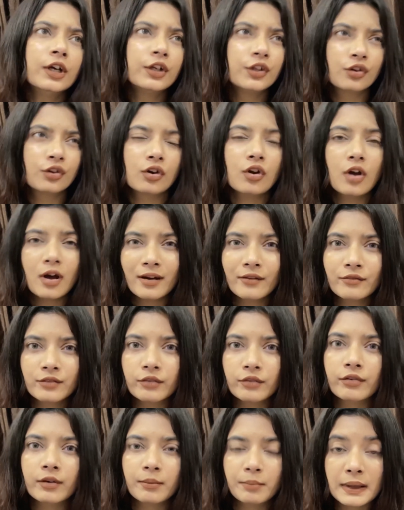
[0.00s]
a lot of
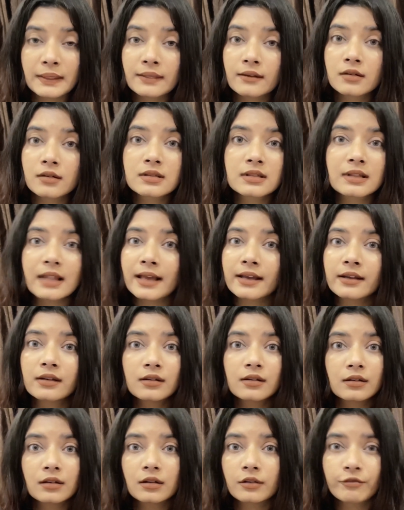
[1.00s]
different methods like
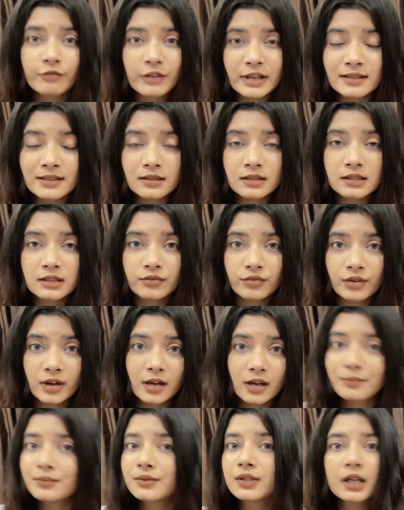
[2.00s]
face
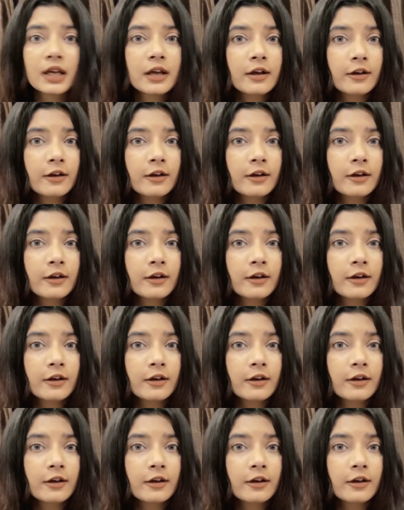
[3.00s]
scrubs,